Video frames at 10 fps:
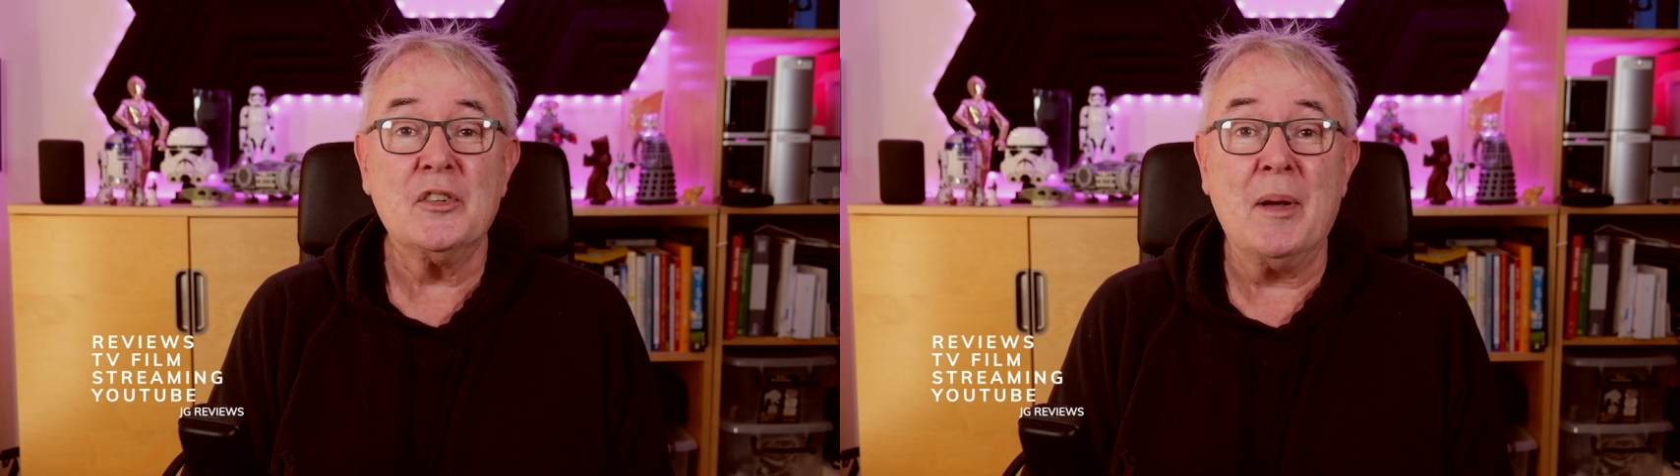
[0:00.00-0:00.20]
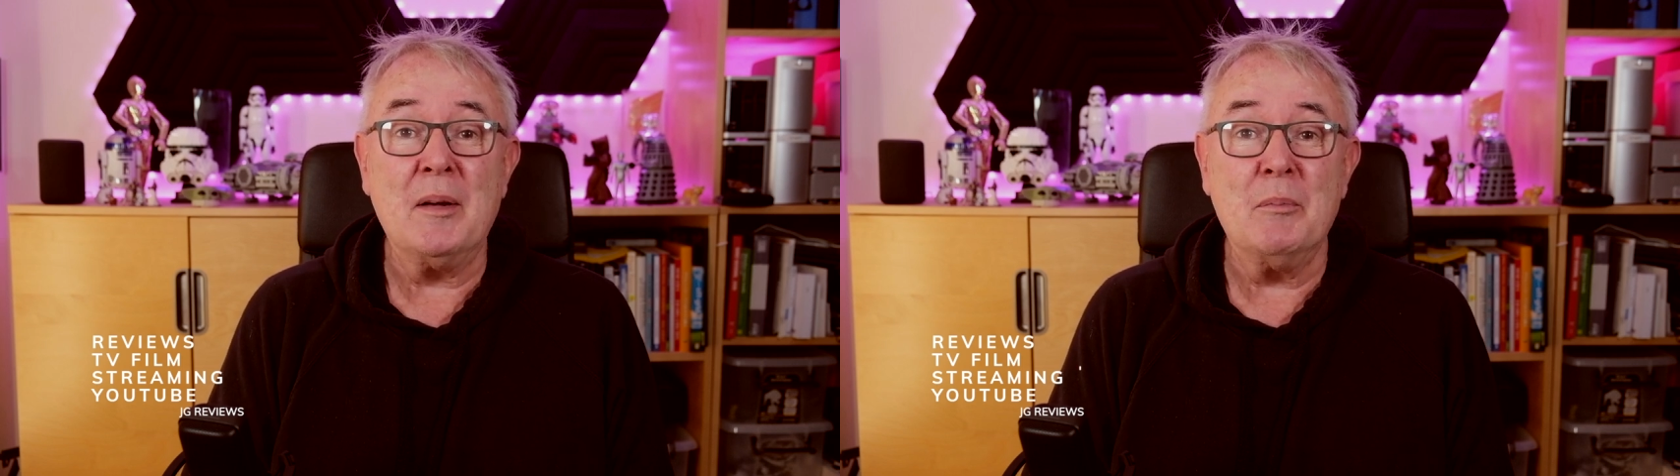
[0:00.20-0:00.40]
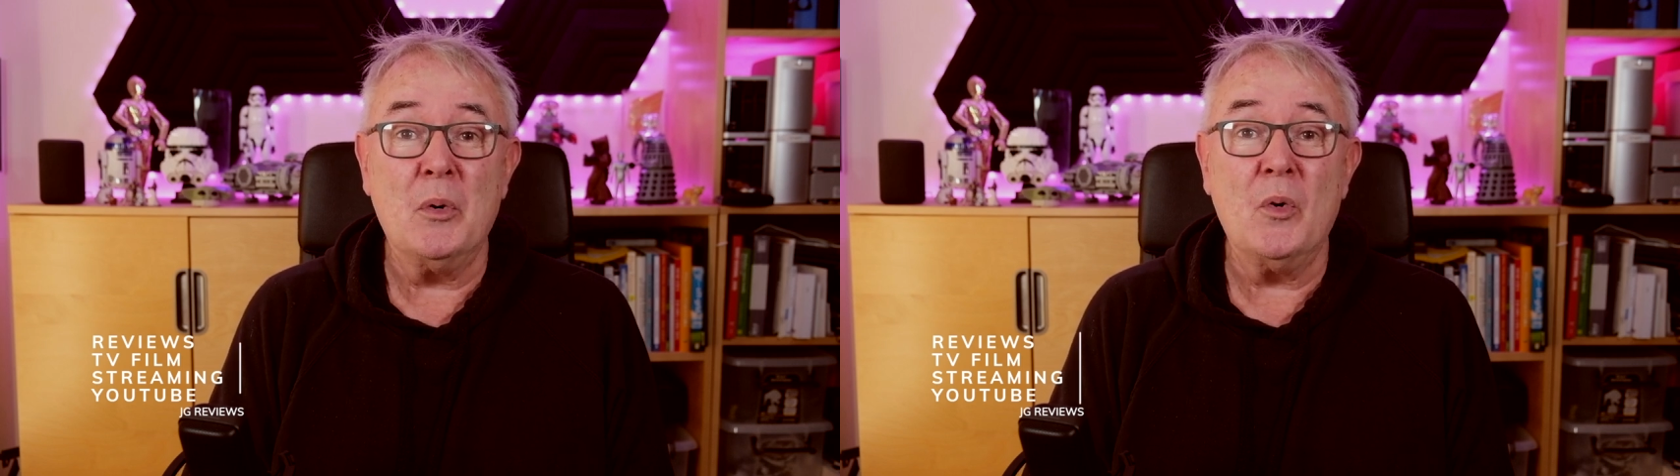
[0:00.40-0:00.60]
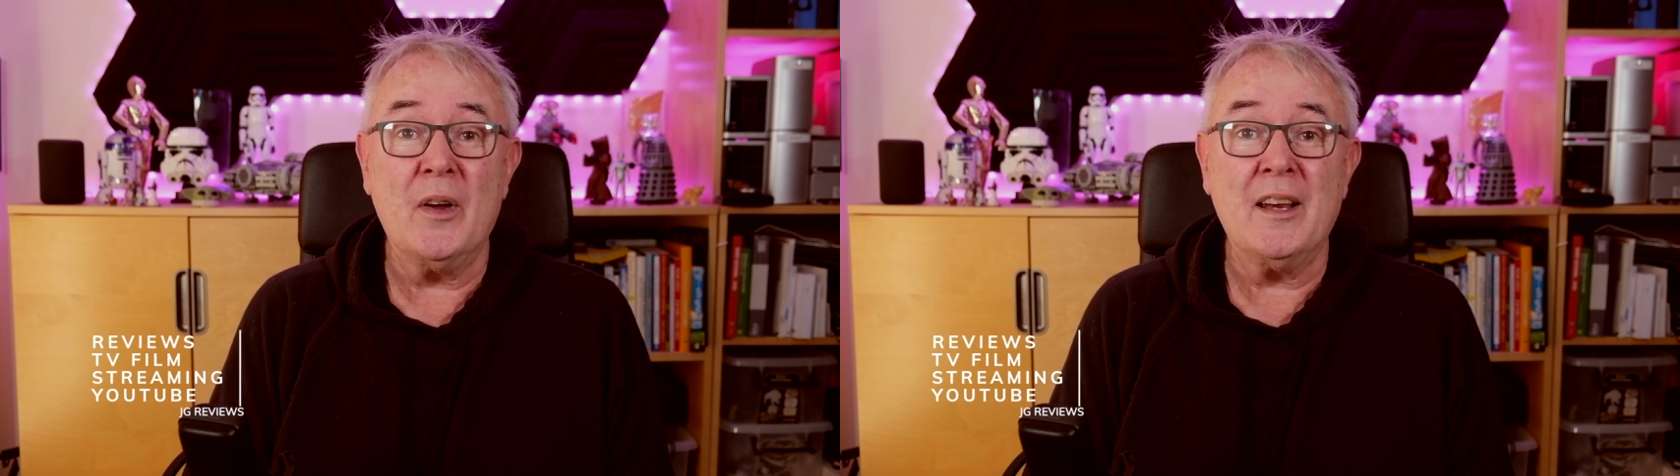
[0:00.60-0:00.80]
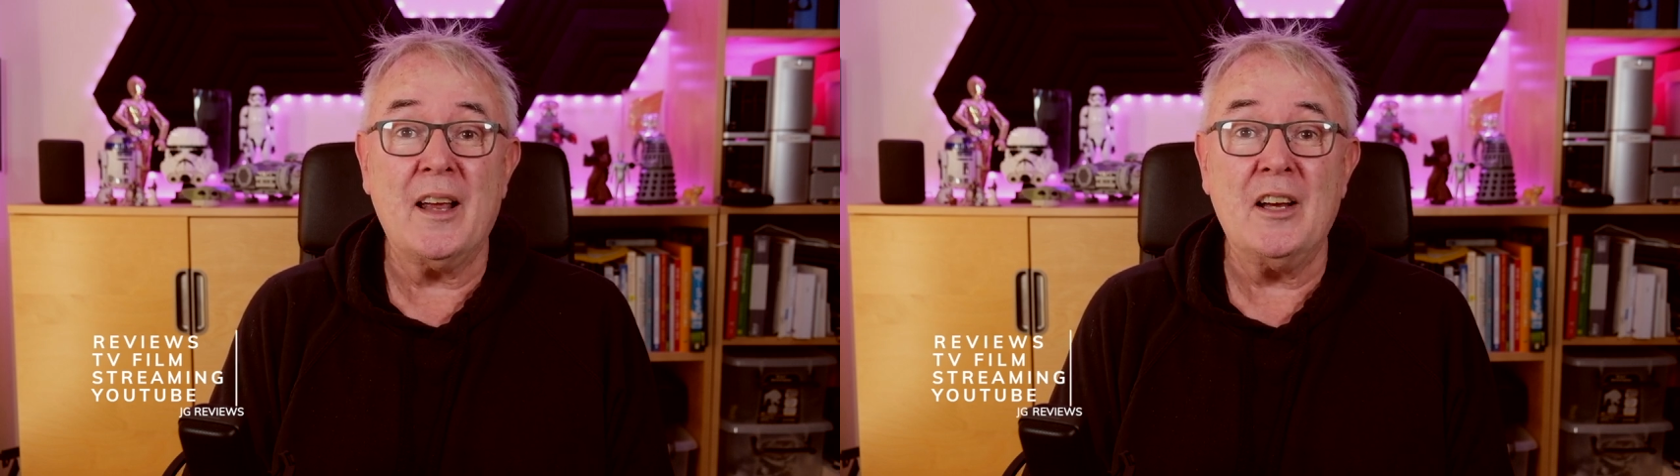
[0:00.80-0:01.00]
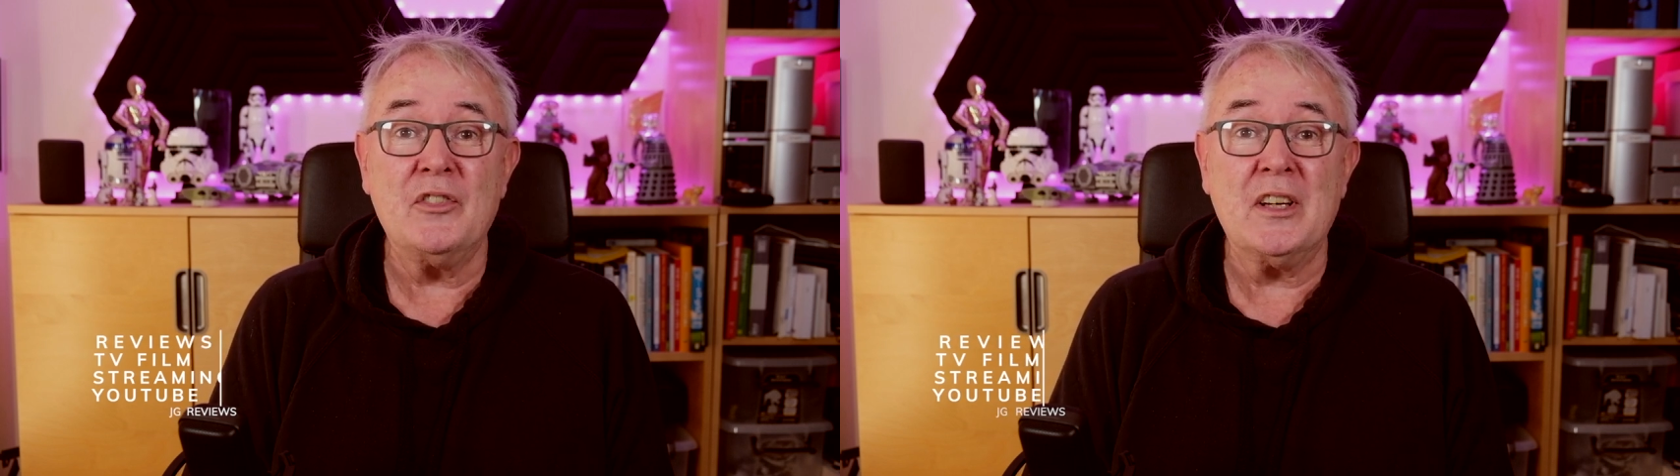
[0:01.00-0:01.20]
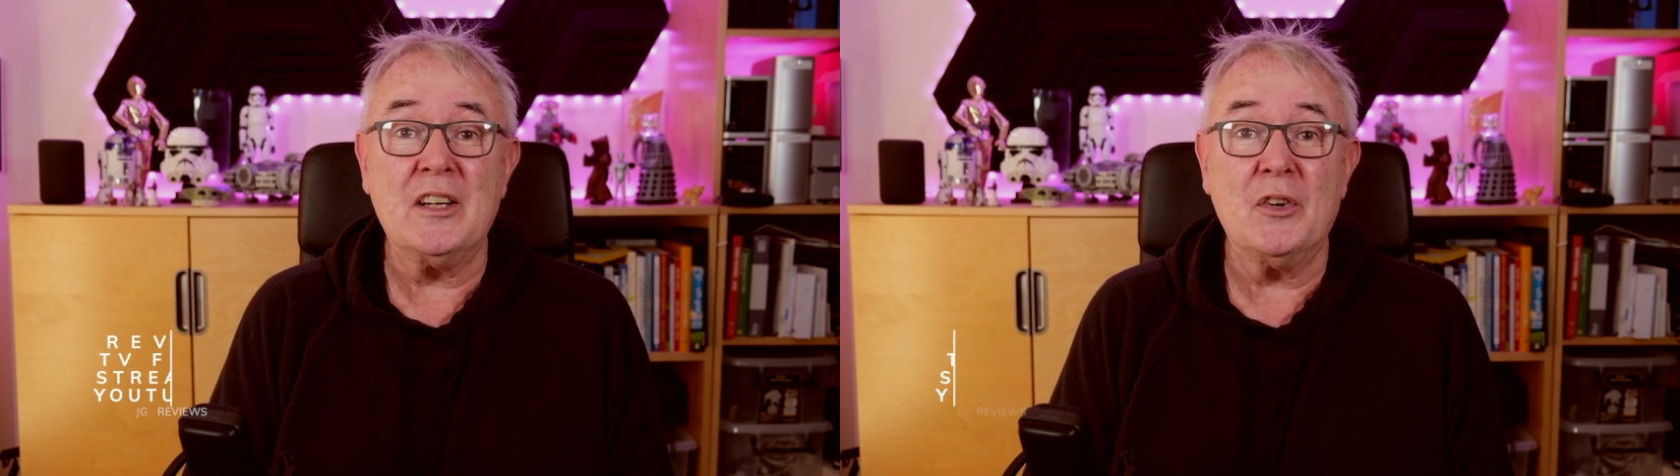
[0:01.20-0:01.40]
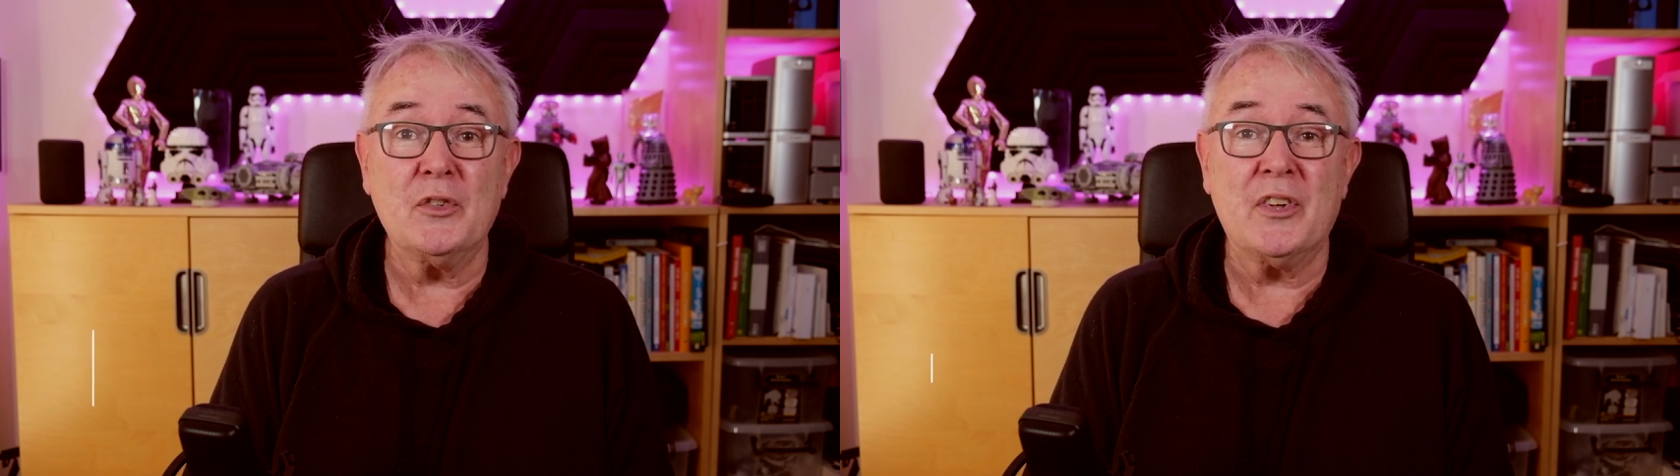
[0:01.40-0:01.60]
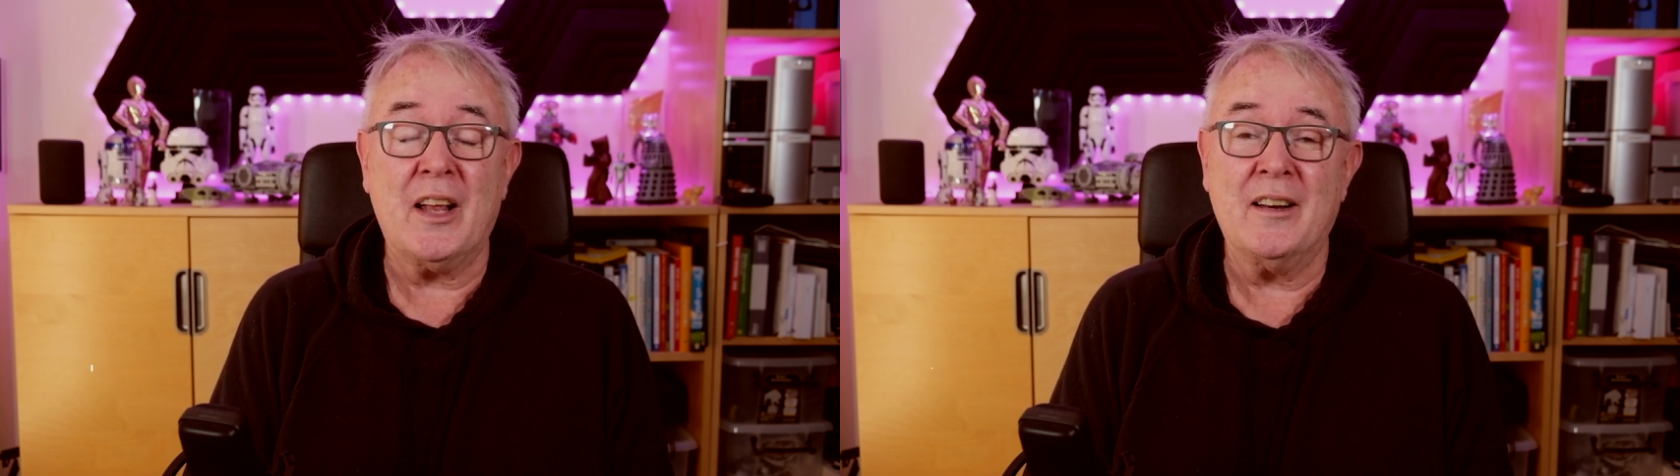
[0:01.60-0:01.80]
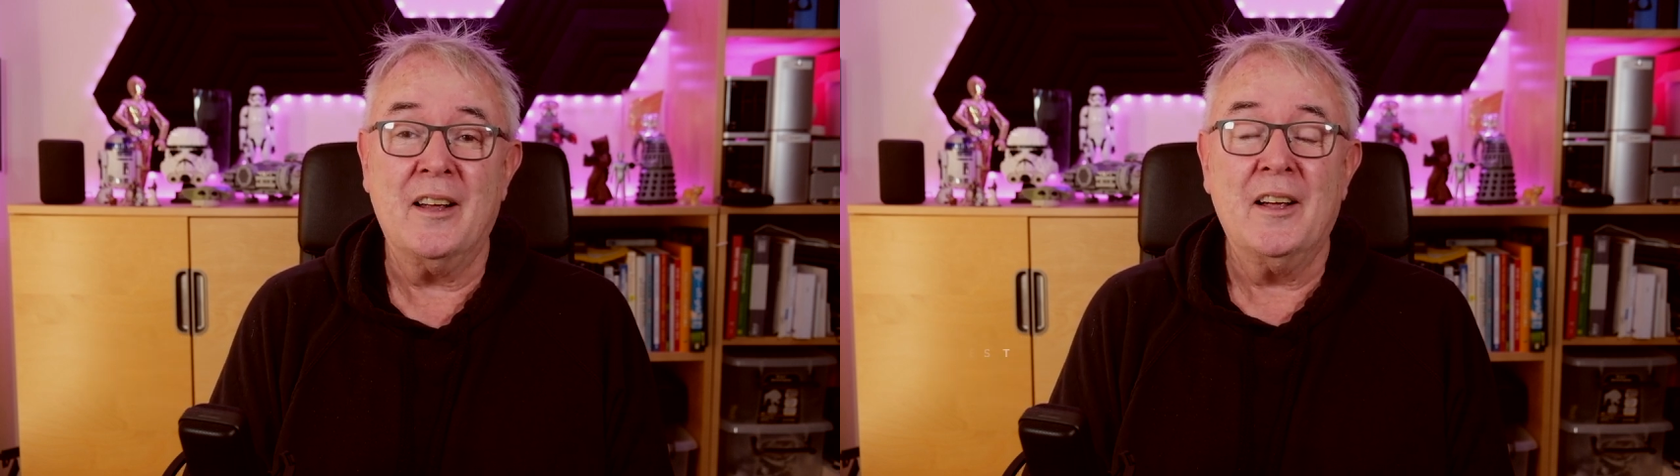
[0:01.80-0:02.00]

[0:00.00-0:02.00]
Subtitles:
to make more engaging content.